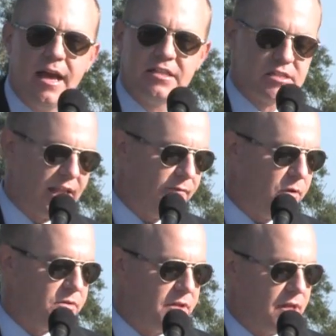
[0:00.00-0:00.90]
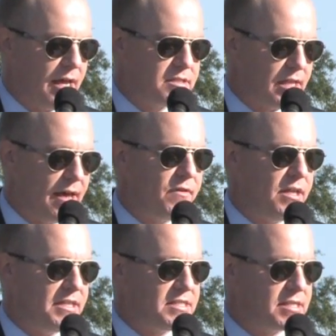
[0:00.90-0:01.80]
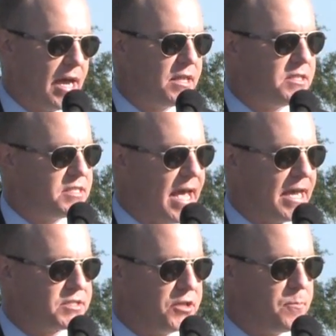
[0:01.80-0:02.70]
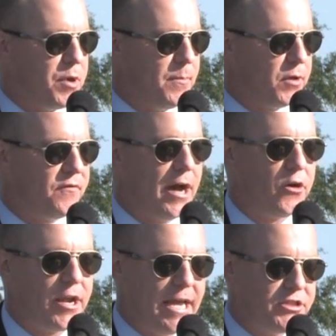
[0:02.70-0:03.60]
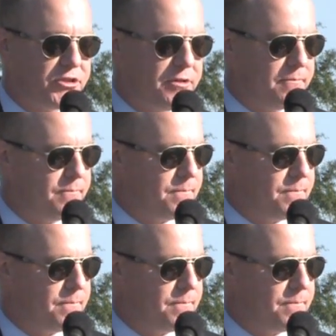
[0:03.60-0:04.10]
has levied a silent tax on the people of our nation.